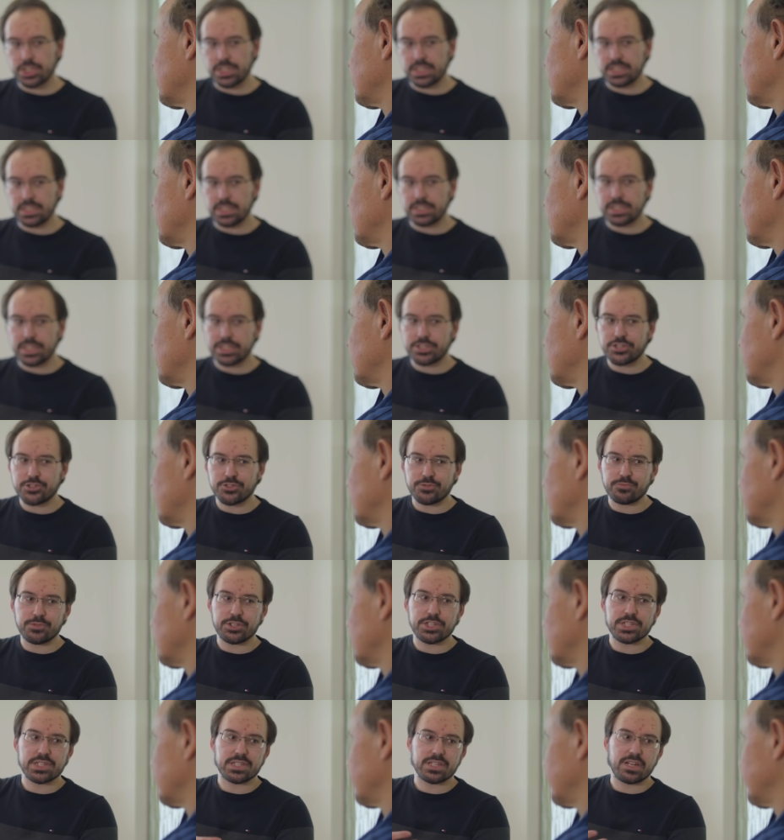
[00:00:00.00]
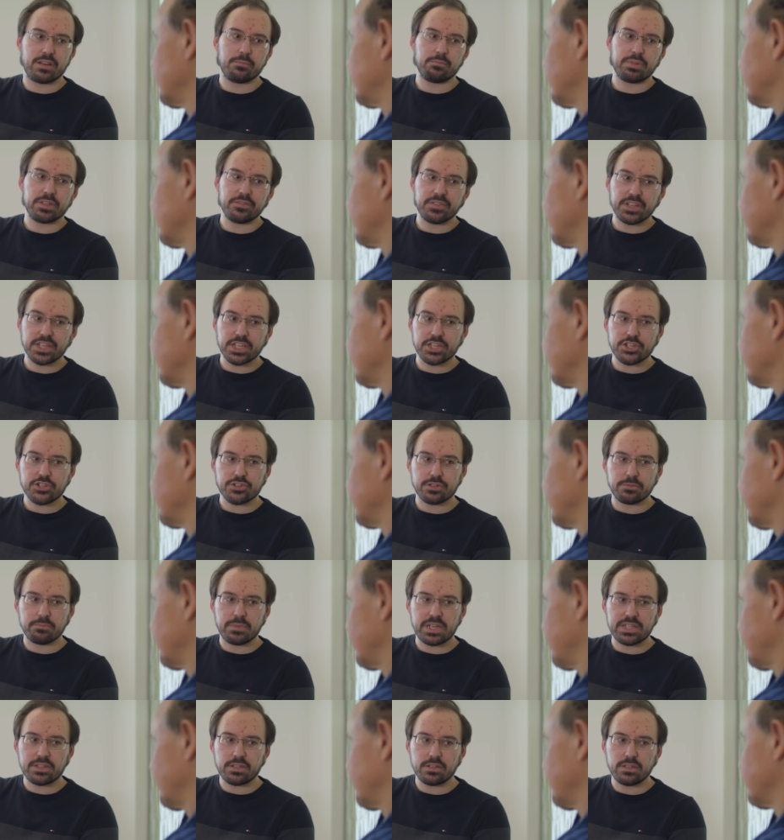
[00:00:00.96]
Haass never loses
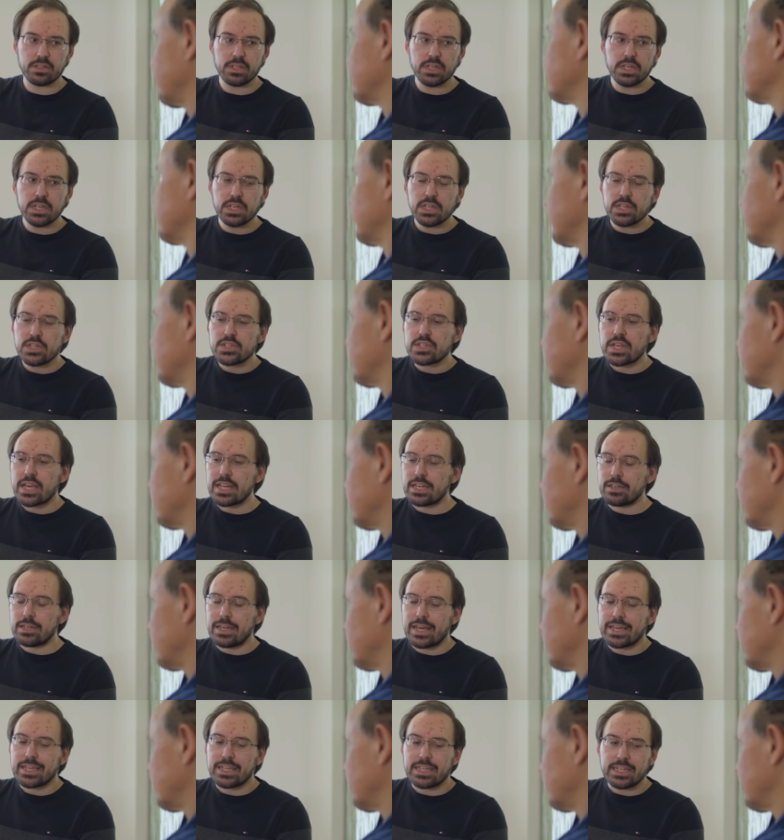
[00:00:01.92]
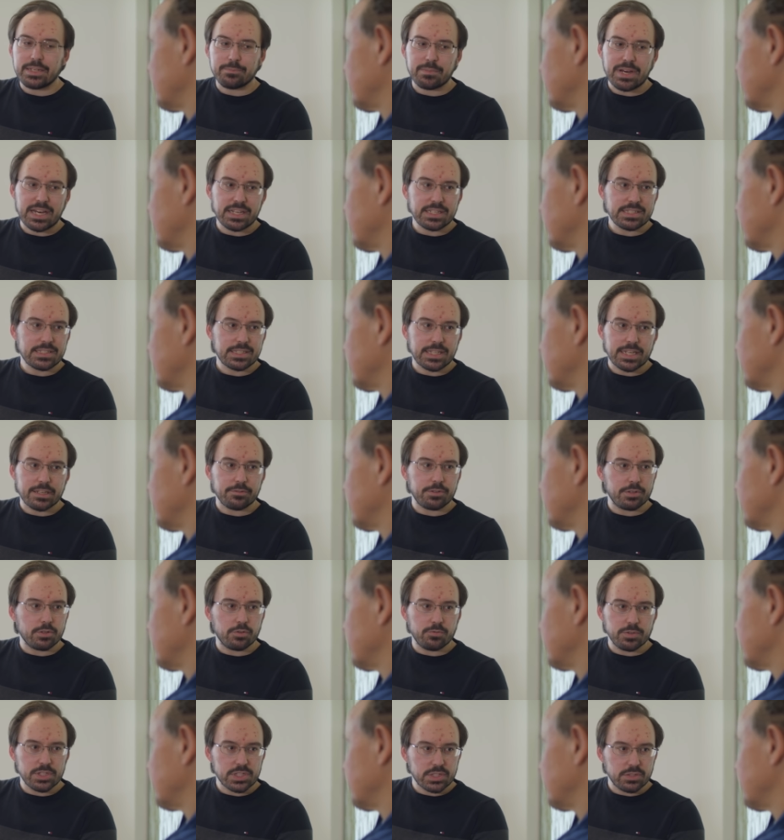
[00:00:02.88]
sight of the application of his
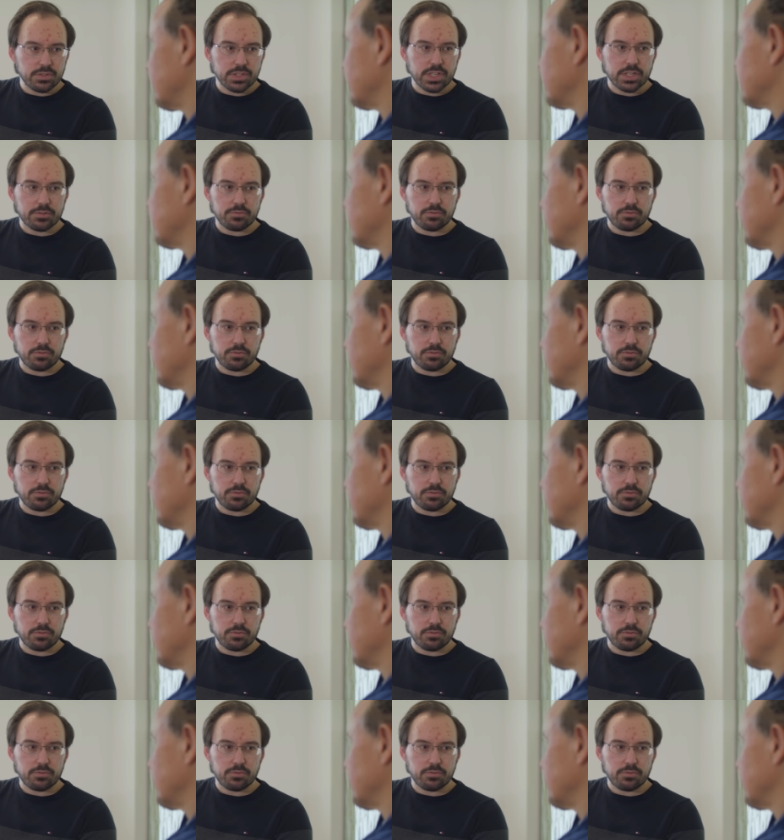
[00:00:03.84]
research.